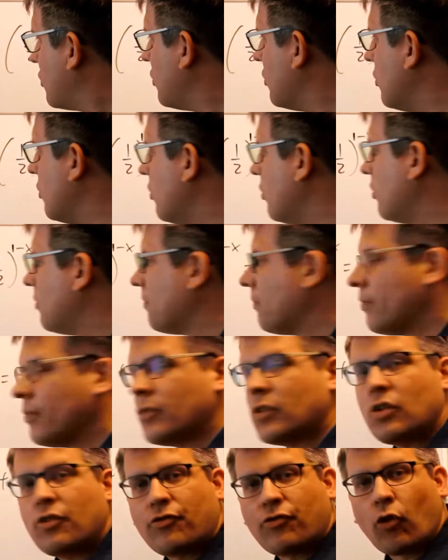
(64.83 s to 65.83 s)
to
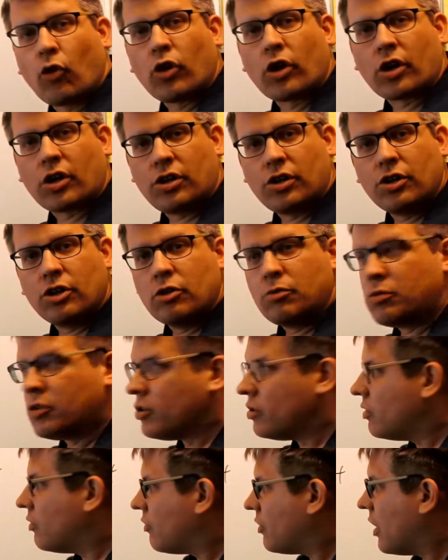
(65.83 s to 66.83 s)
four cubed.
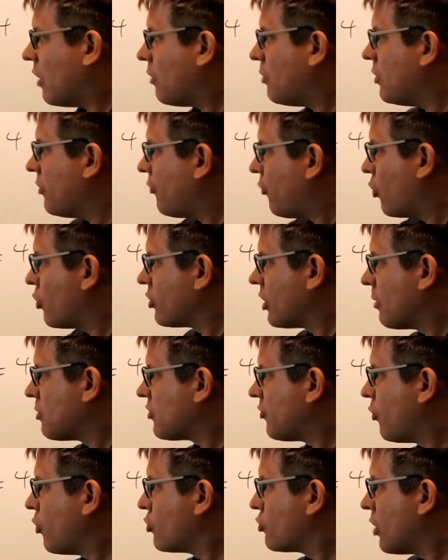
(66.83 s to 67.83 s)
That would be four times
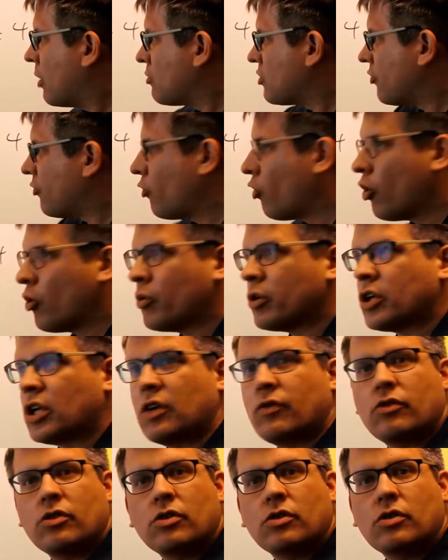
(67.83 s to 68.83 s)
four times four would
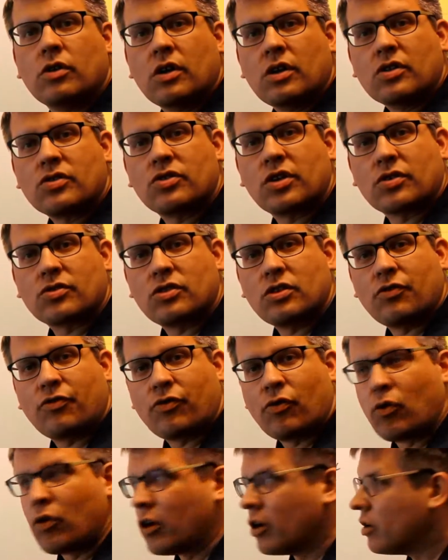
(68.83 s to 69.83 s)
give you
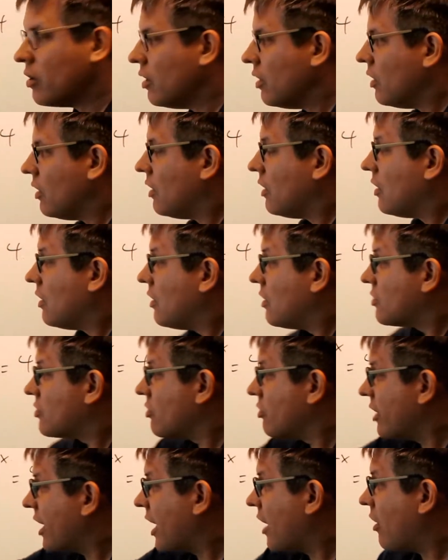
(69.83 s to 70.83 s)
sixty-four.
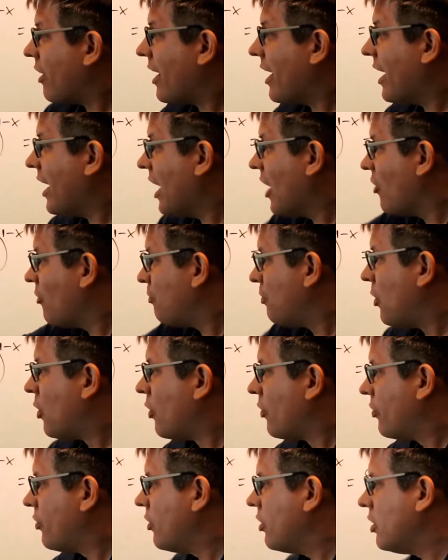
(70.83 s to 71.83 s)
So now I have
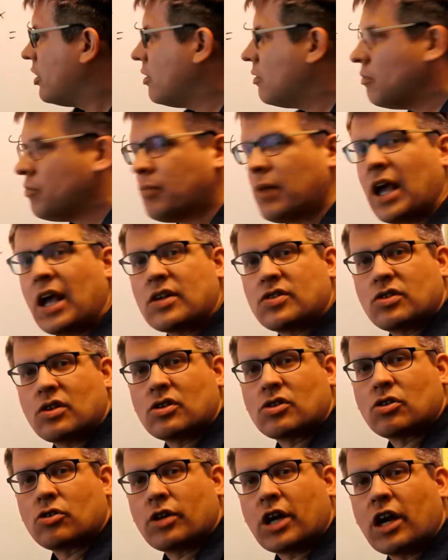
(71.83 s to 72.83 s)
both the
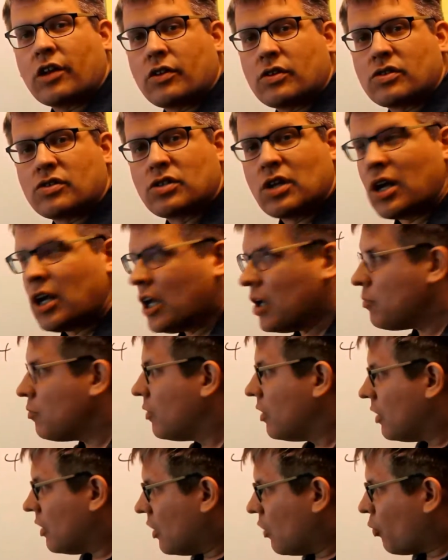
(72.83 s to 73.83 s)
bases are now the same,
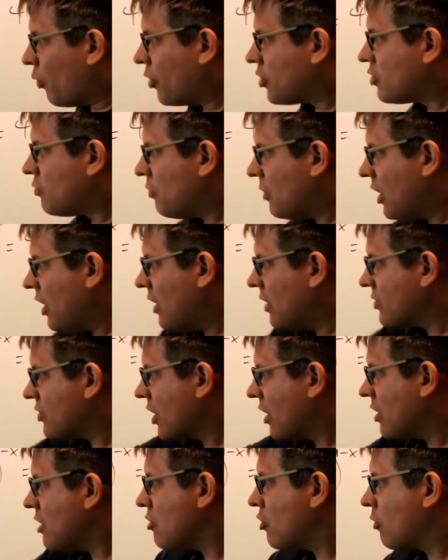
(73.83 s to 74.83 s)
which means
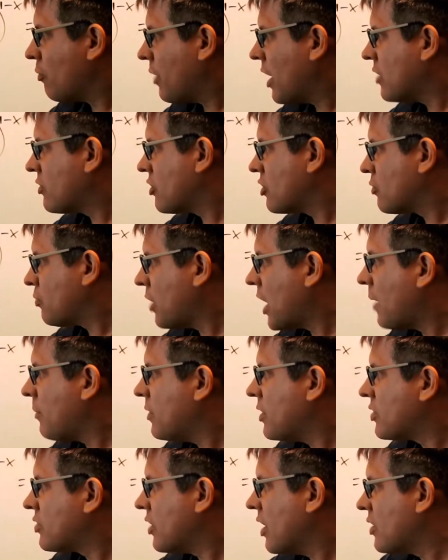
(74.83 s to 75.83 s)
that equal basis
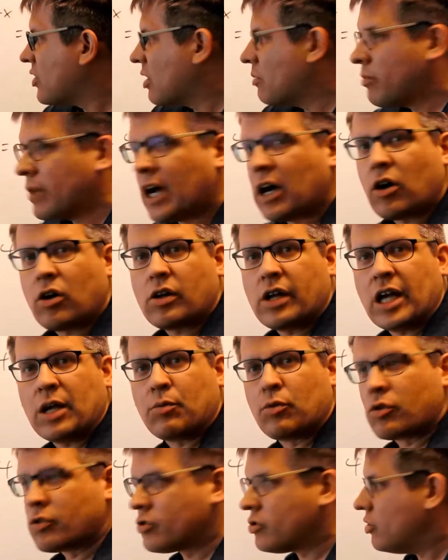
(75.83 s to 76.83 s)
property says I'm now
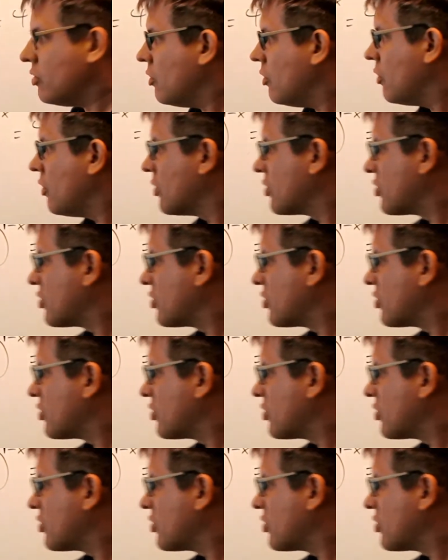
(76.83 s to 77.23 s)
able to